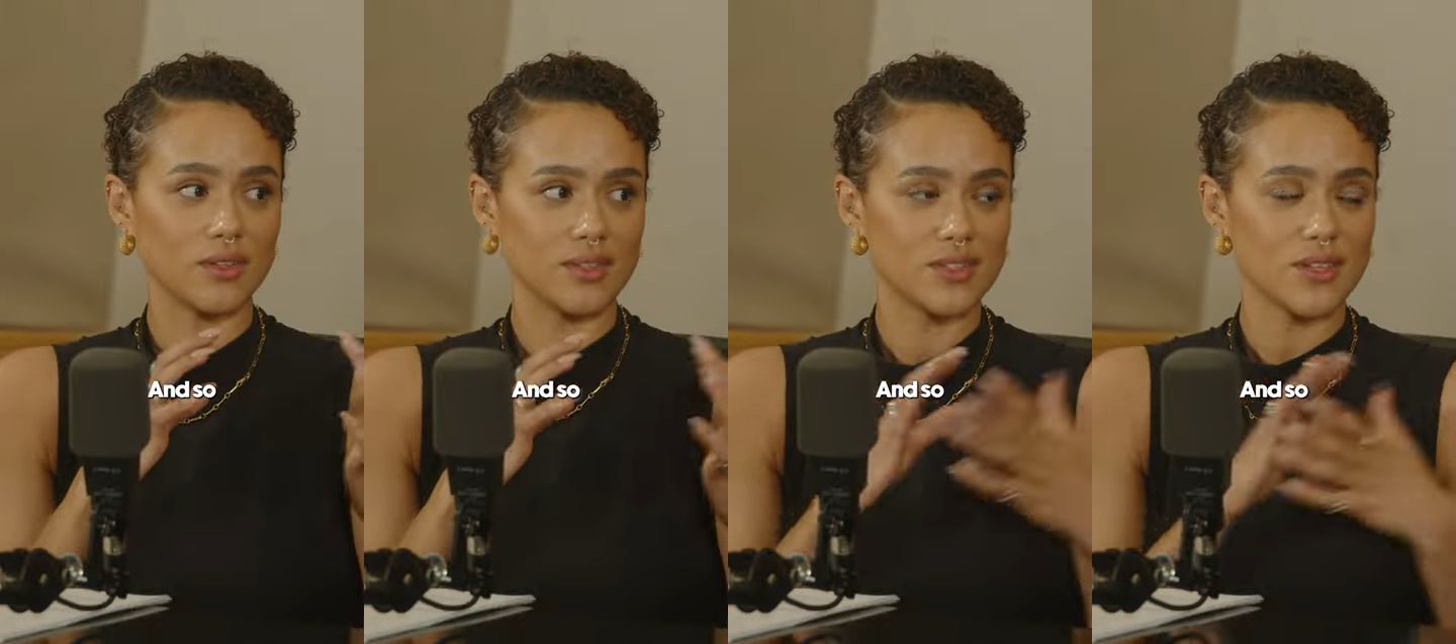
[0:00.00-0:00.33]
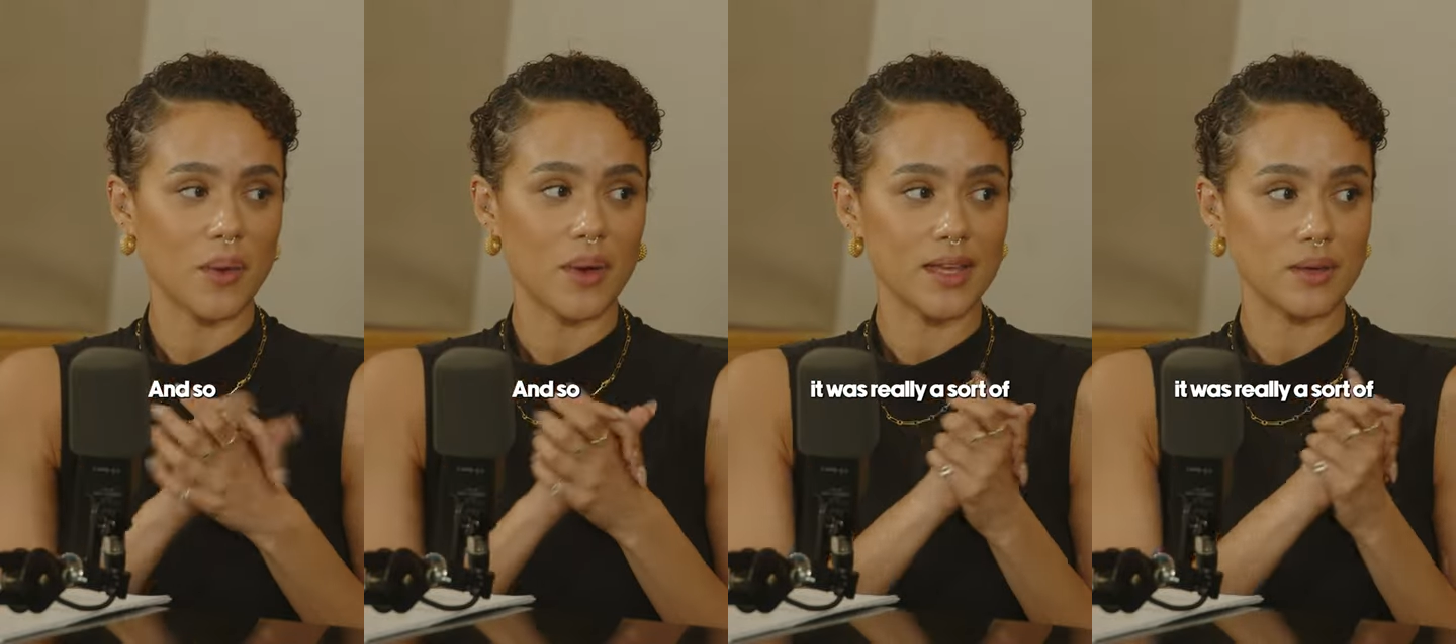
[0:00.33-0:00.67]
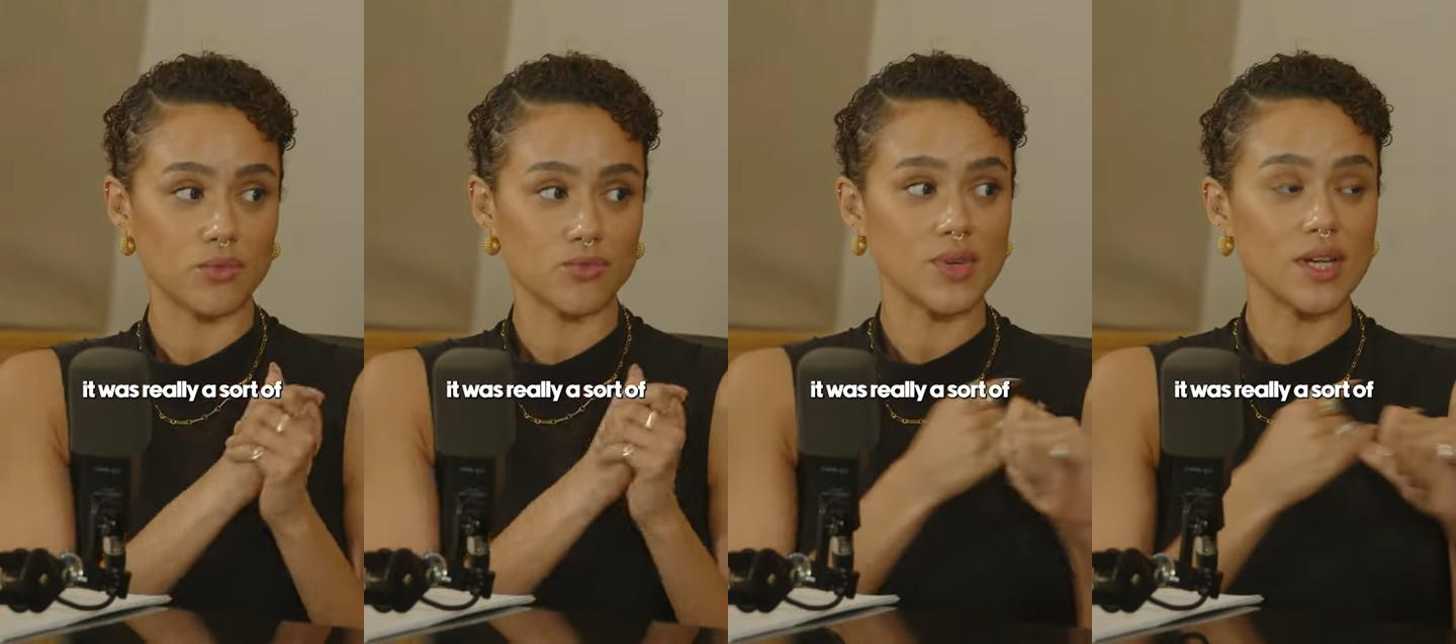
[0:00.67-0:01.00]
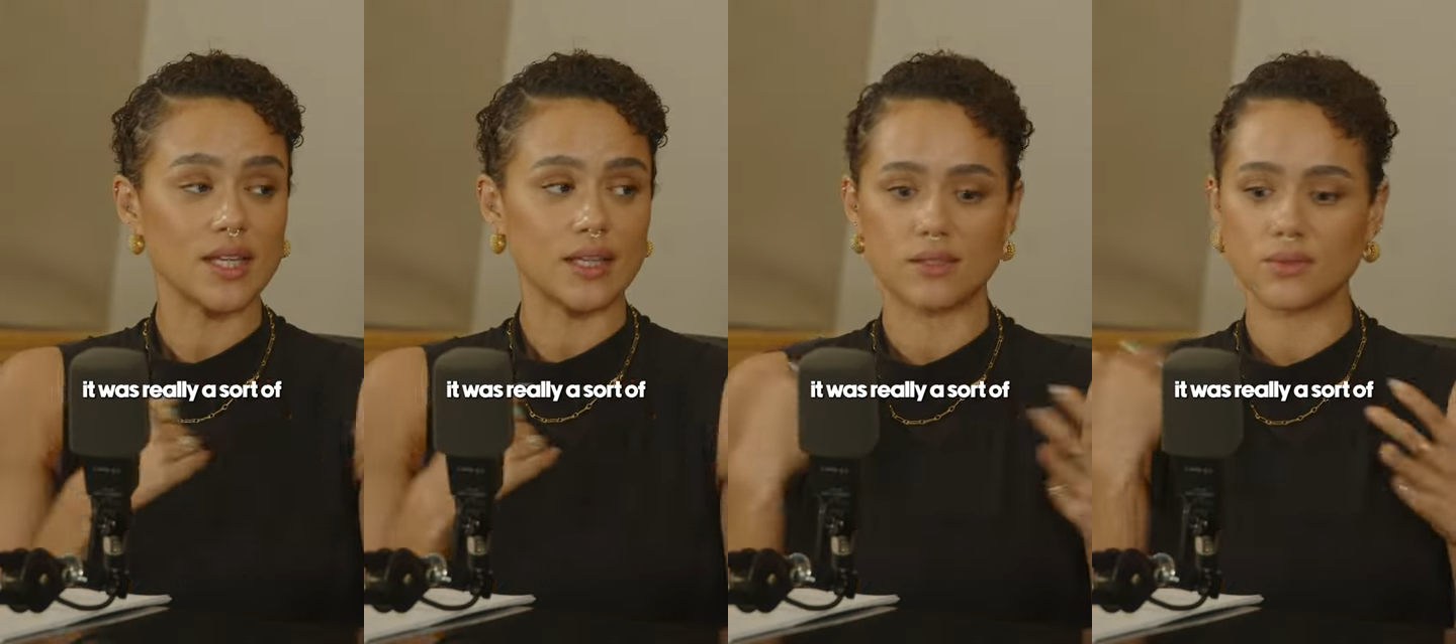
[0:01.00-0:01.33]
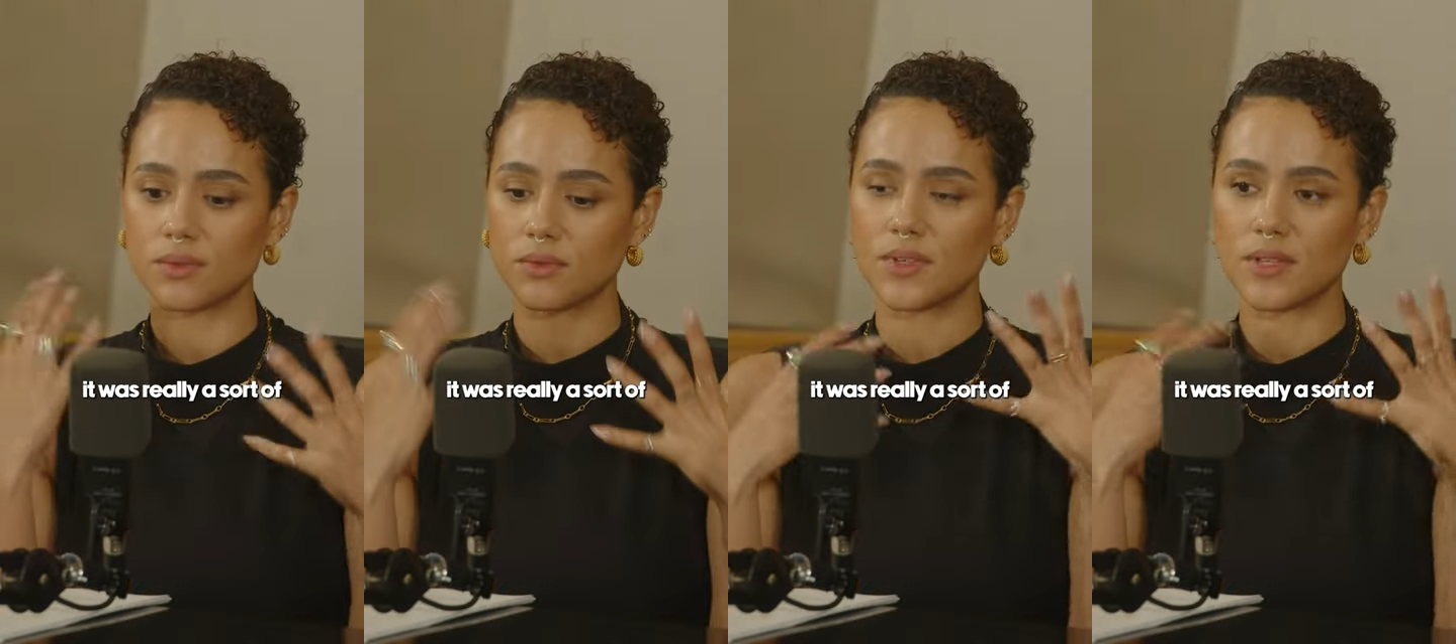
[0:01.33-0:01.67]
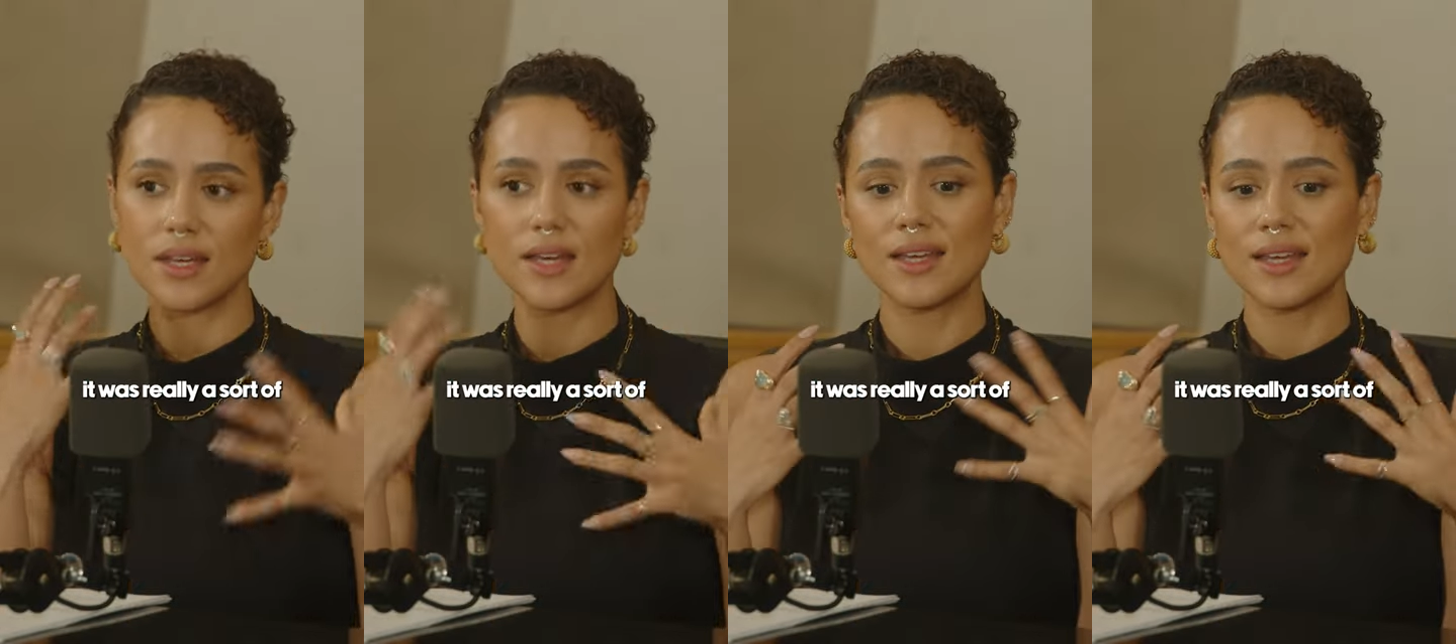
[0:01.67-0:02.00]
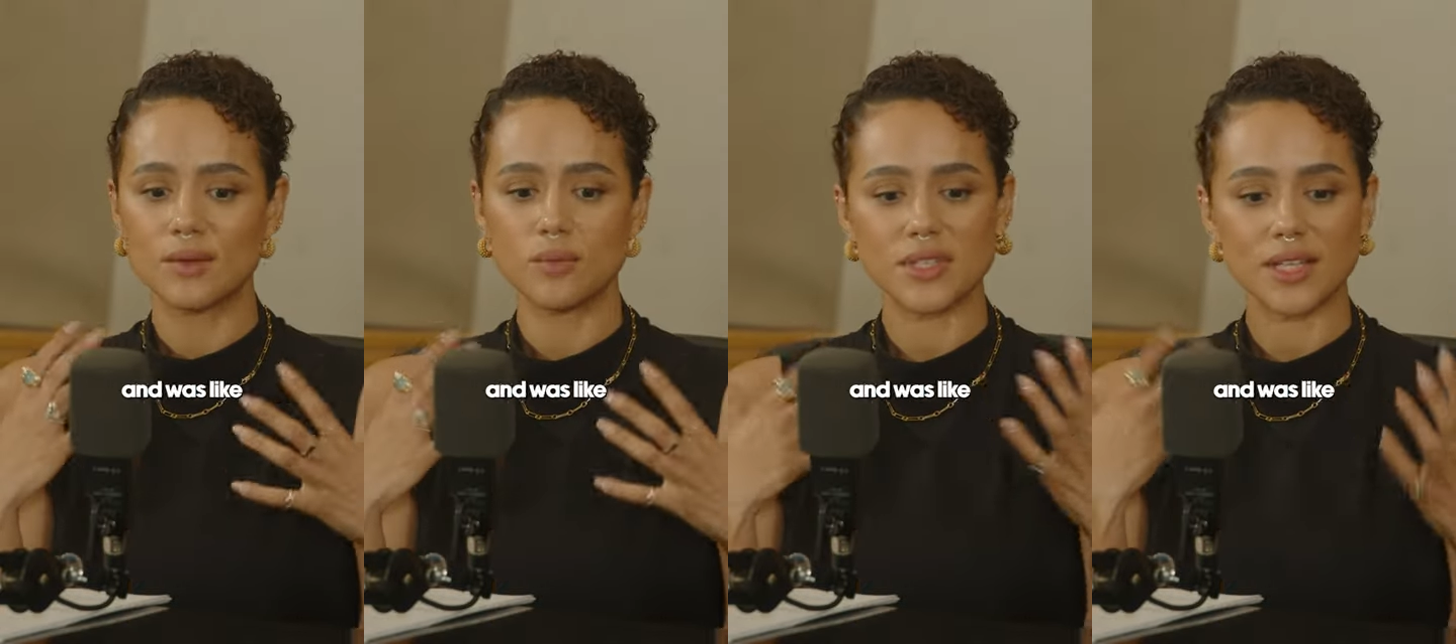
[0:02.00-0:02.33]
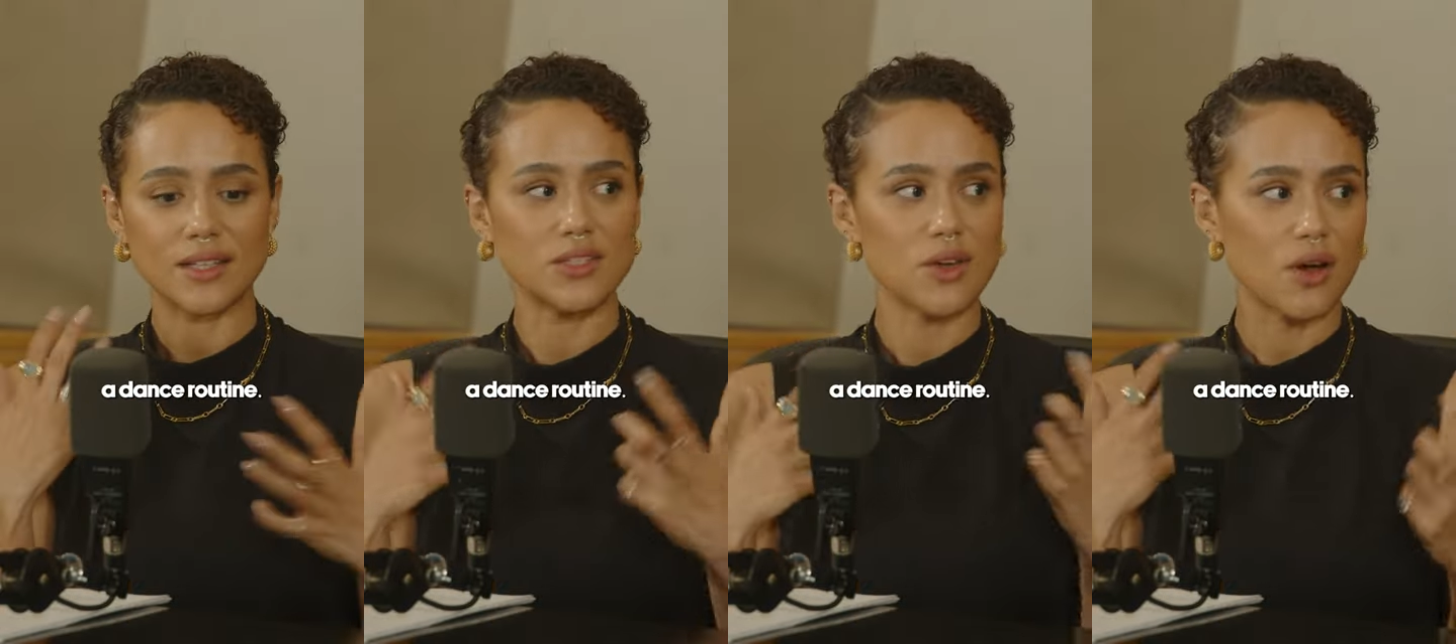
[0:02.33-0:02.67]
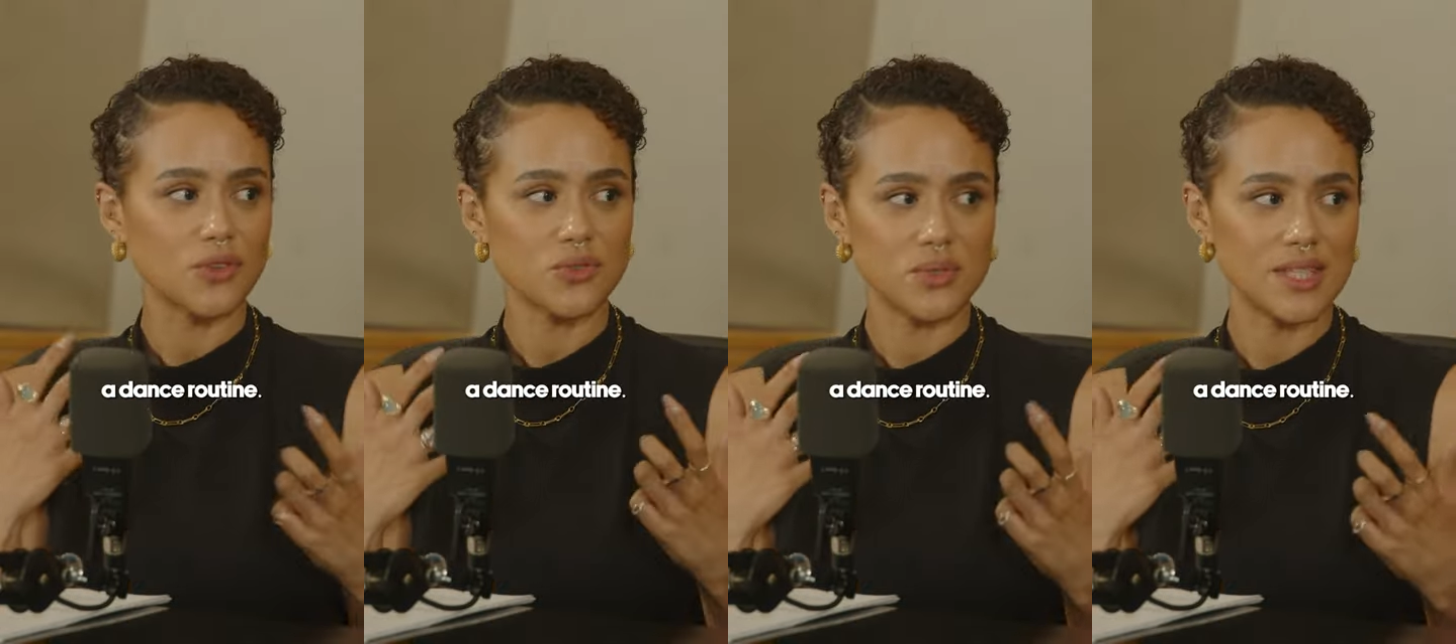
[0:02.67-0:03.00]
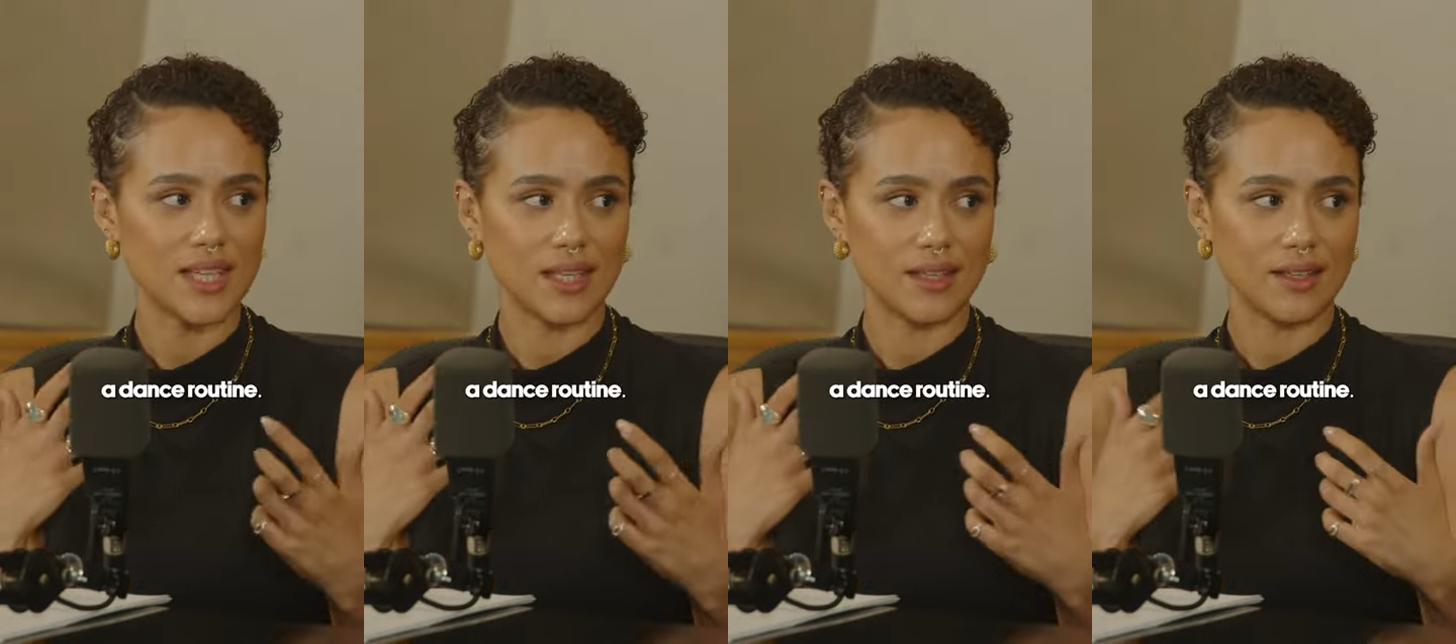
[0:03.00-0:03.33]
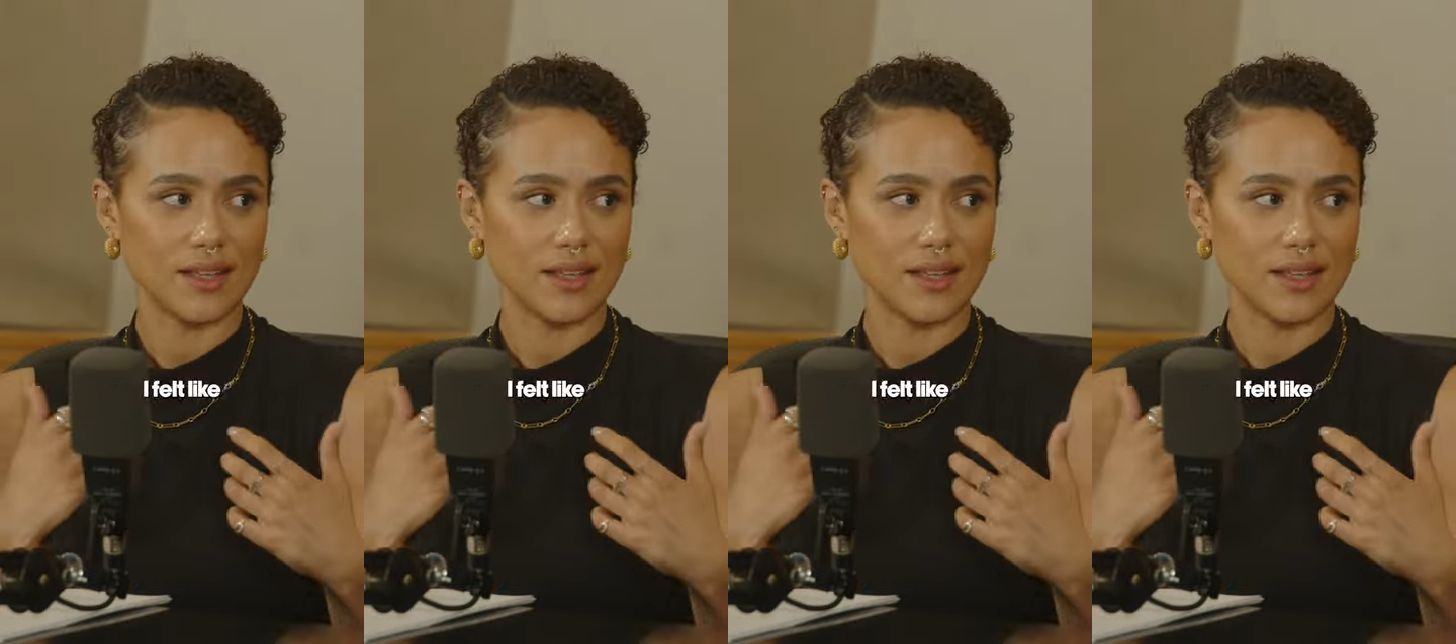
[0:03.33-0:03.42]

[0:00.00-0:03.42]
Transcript: And so it was really a sort of almost like a dance routine.